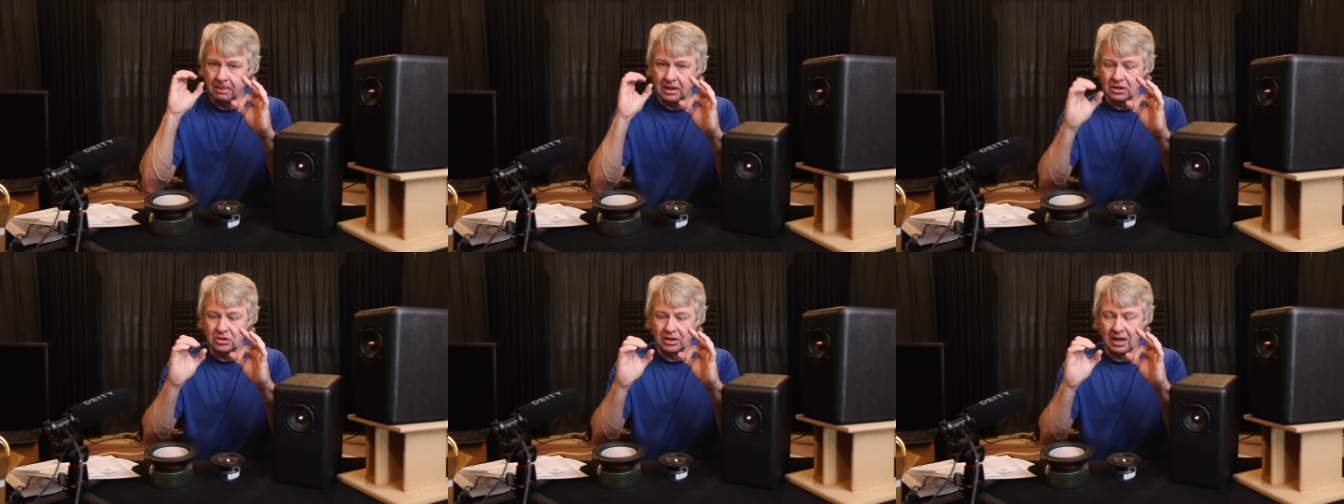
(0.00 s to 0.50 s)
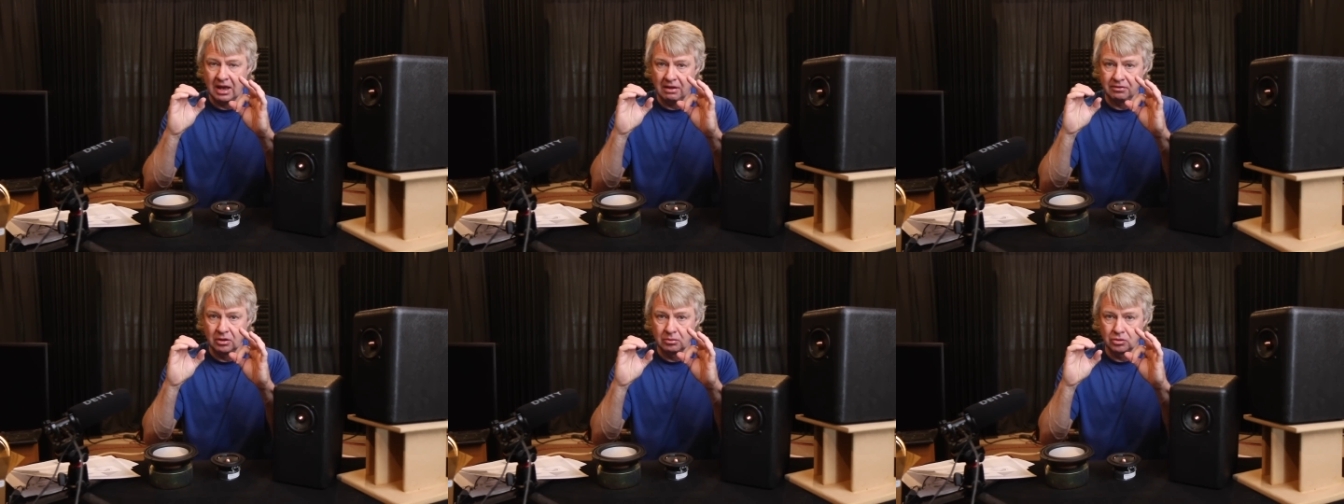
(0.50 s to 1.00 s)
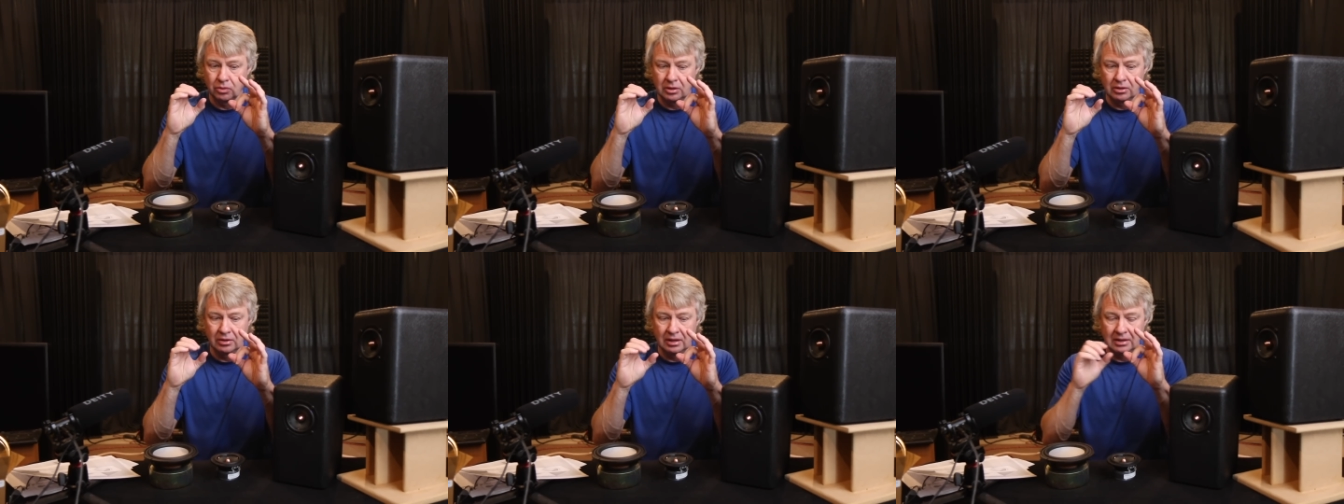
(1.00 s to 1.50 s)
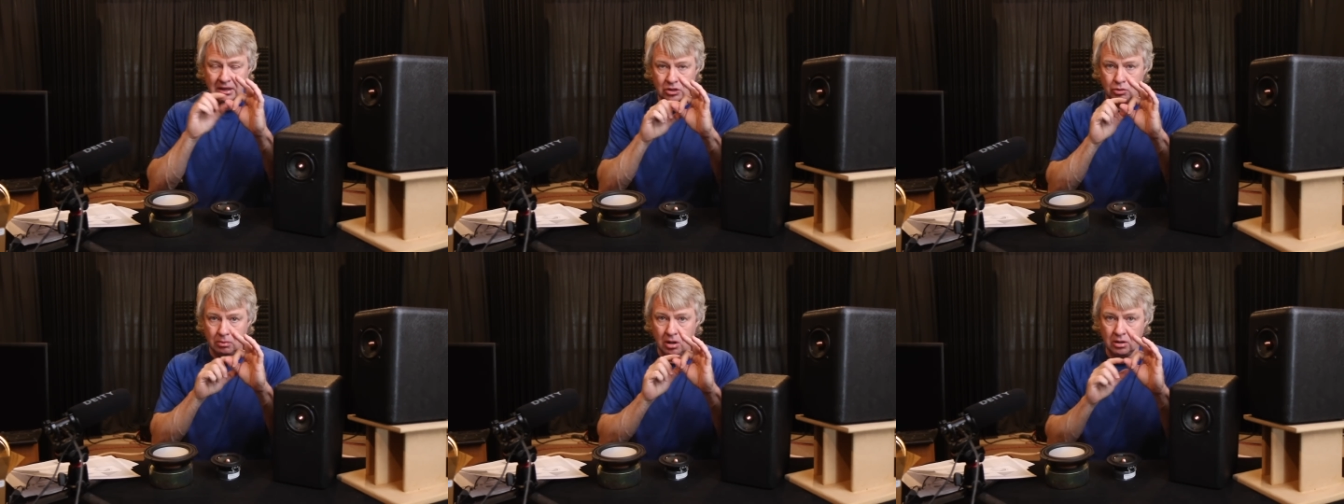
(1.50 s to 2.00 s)
1.5-inch dome tweeter, and that
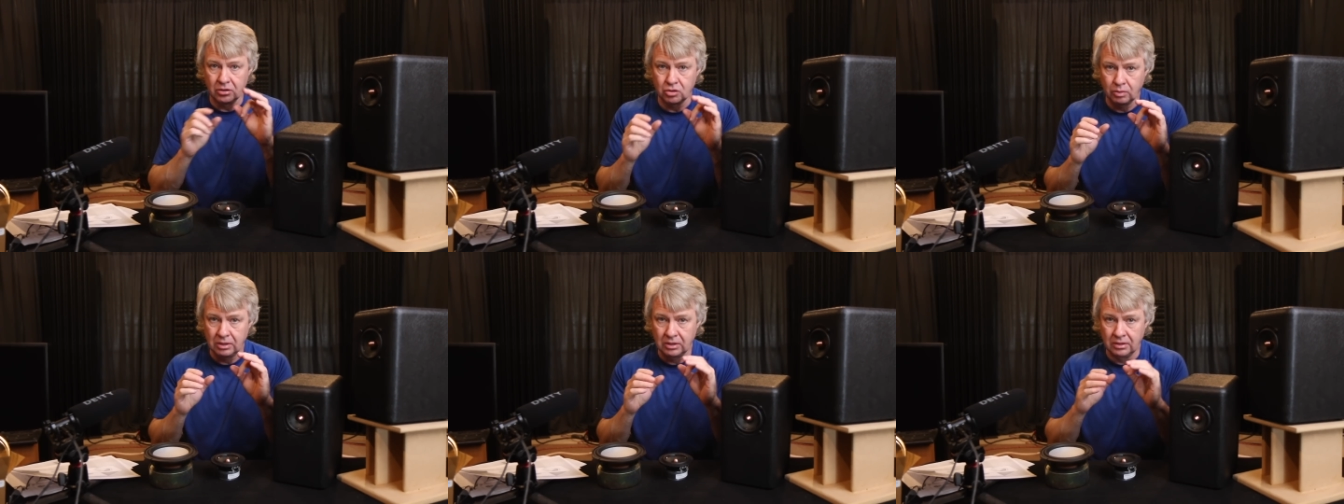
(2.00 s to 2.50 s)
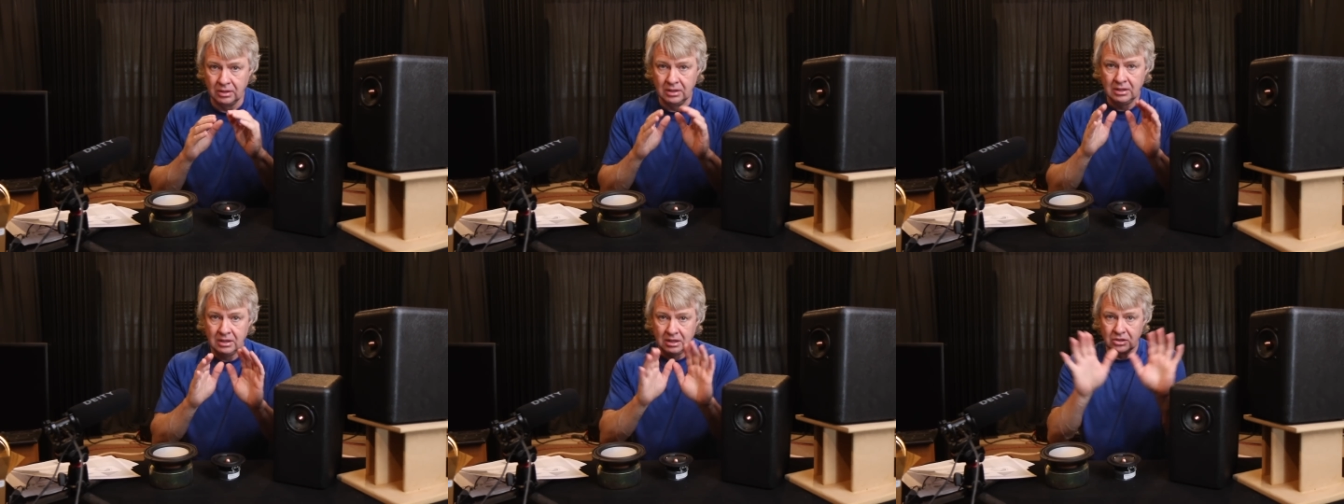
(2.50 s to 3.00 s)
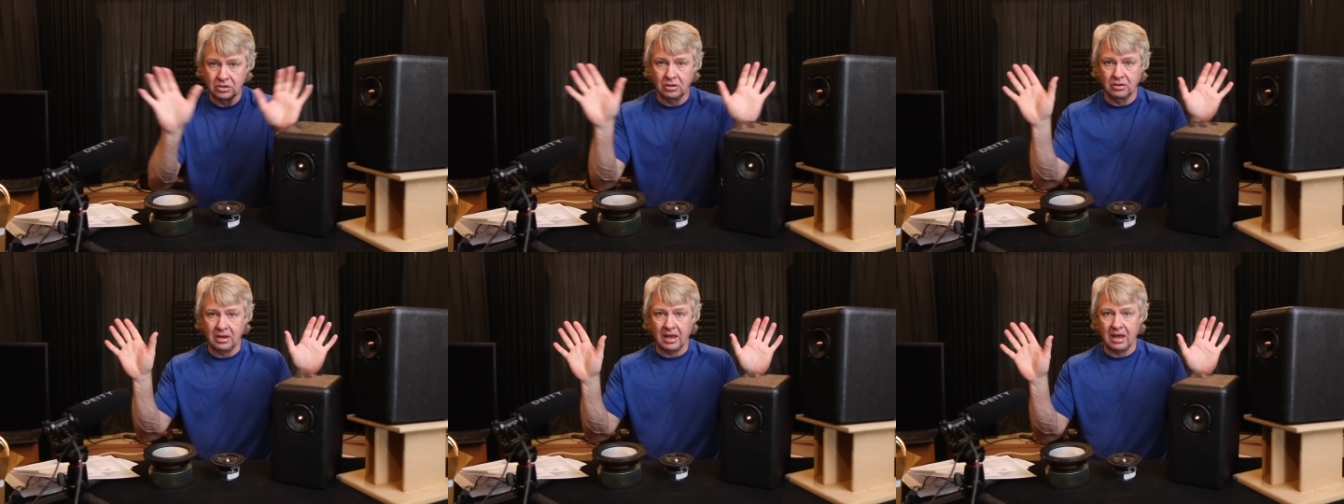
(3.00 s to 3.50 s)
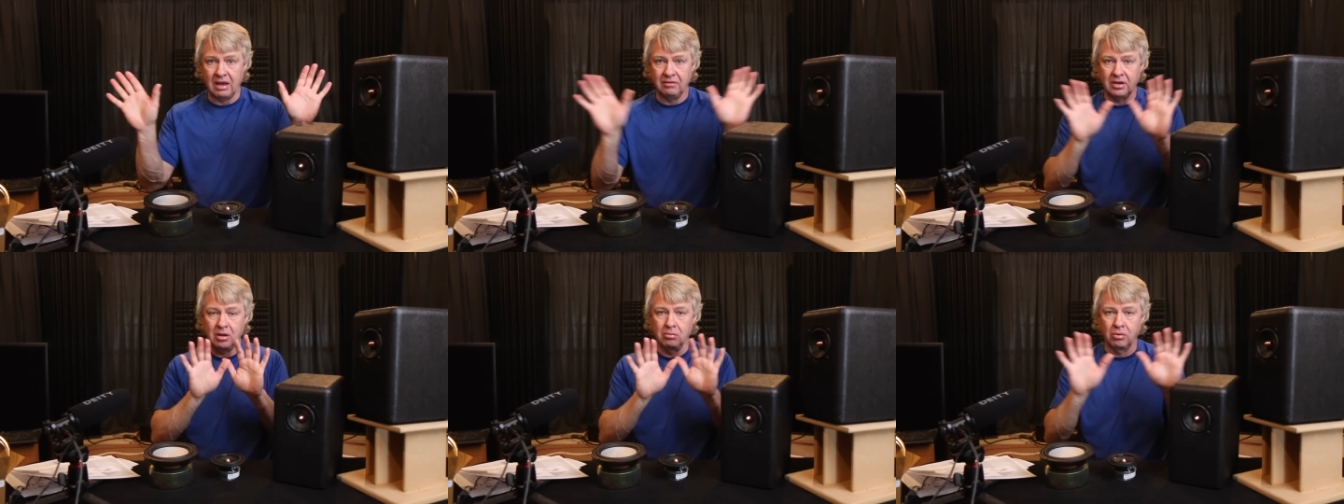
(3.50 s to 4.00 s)
smaller tweeter is going to have
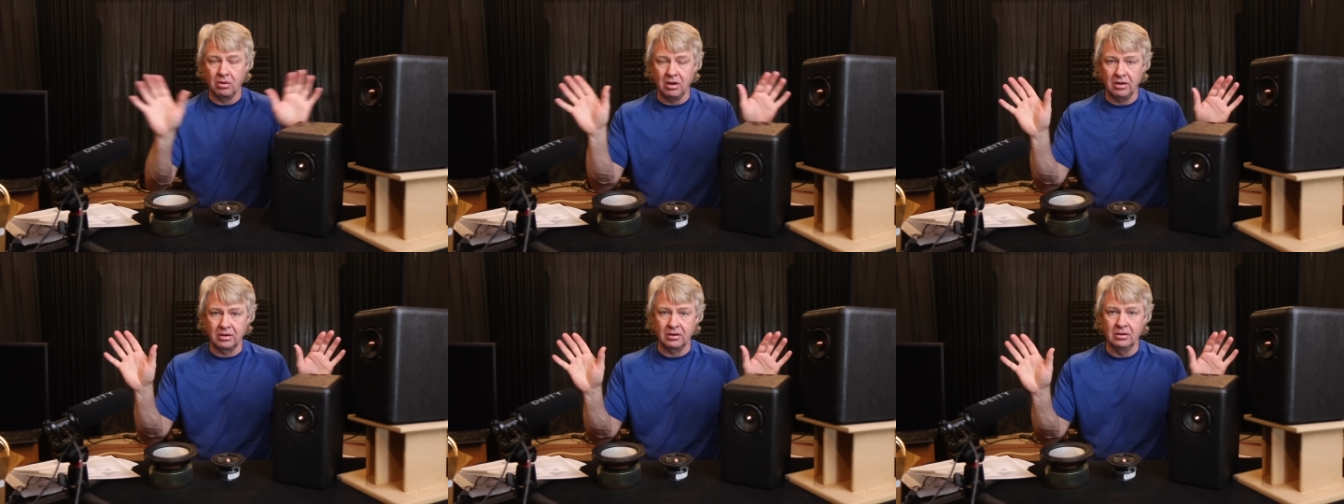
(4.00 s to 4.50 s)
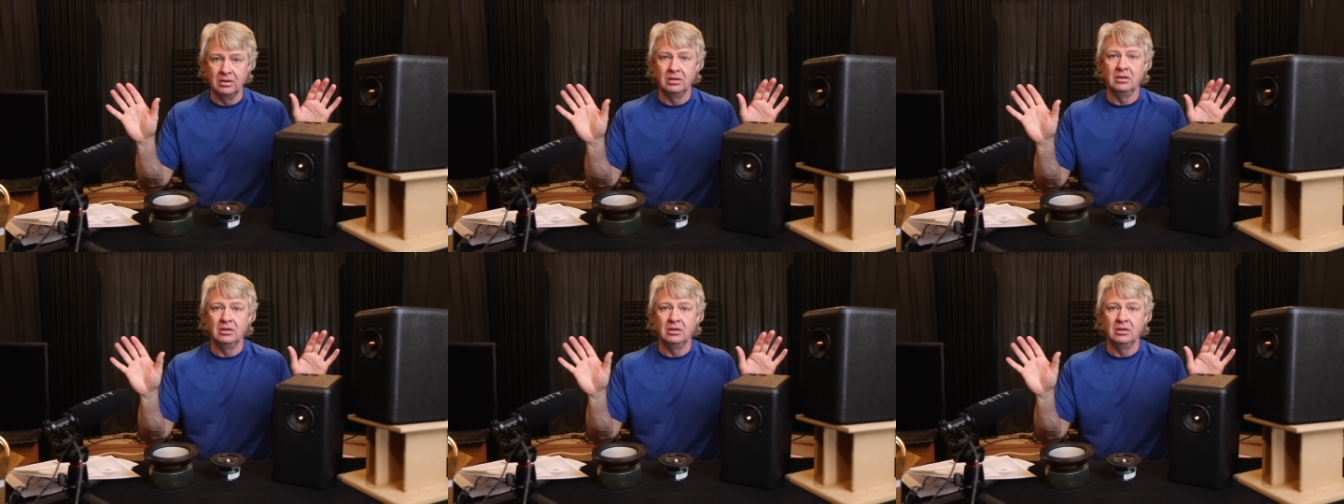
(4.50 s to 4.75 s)
a broader